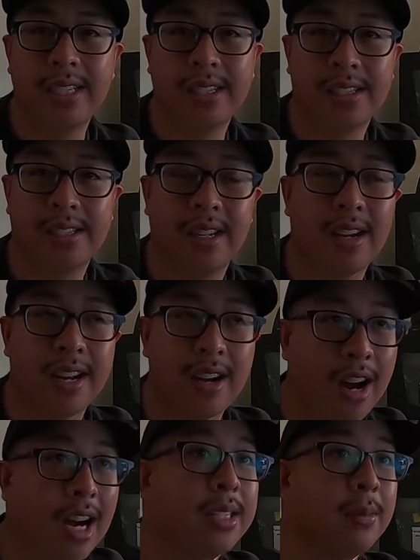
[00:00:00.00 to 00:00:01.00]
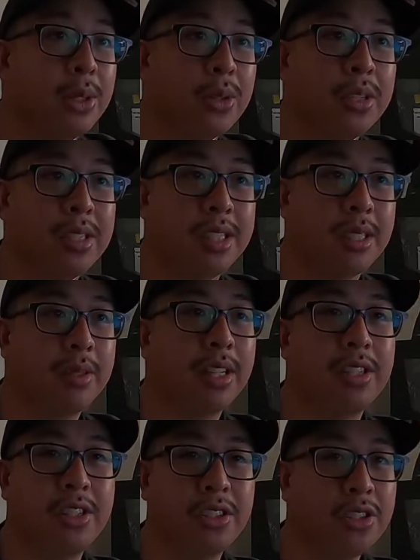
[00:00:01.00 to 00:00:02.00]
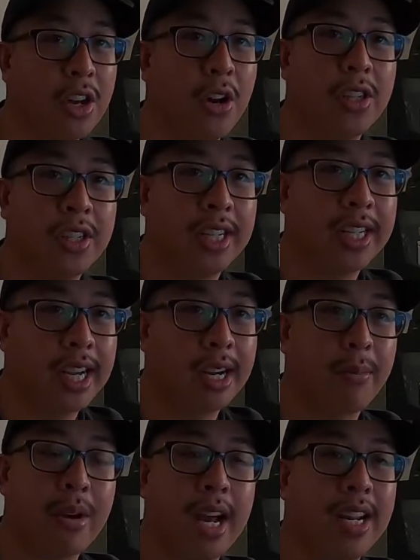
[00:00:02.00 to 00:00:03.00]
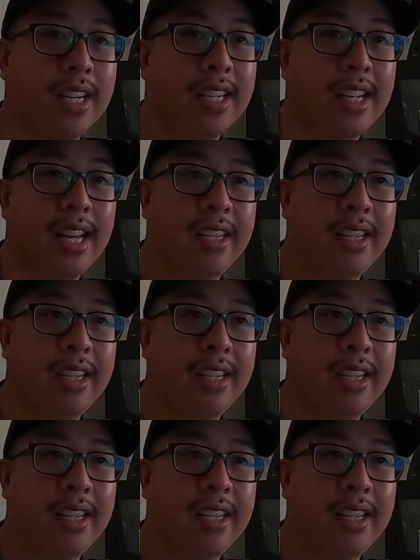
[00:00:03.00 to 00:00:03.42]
there's an awesome choice, just because you're going to get a product